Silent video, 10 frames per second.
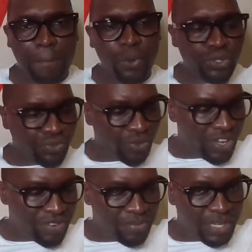was a pause
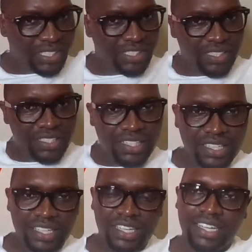for everybody,
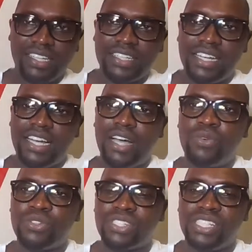and
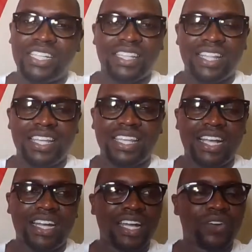I was just
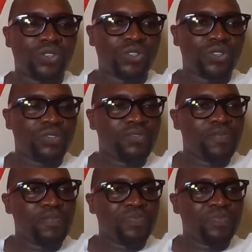thinking aloud. You know.